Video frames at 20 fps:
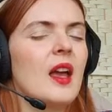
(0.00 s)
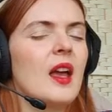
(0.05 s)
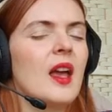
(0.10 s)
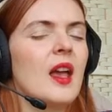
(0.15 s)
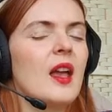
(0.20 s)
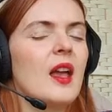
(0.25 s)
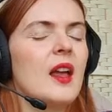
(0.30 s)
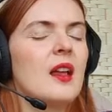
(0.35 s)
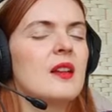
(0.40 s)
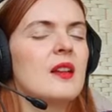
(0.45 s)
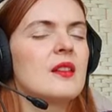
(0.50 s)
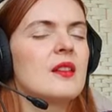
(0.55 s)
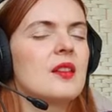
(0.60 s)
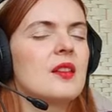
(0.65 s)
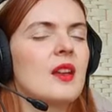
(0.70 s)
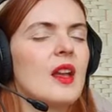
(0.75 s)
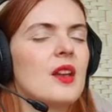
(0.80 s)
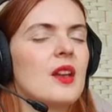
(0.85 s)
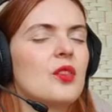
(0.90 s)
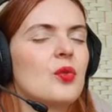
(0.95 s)
And
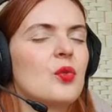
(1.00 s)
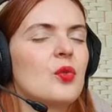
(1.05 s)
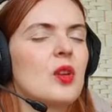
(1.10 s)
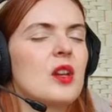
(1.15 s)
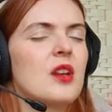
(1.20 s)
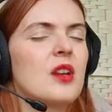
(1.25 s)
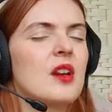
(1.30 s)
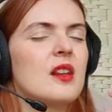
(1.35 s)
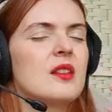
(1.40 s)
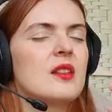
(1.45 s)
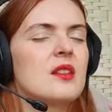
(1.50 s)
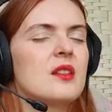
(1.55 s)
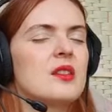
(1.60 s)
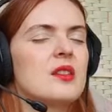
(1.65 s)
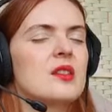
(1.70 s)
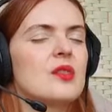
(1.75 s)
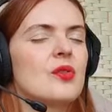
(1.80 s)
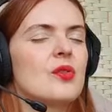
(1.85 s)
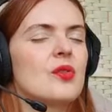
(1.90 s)
as we create this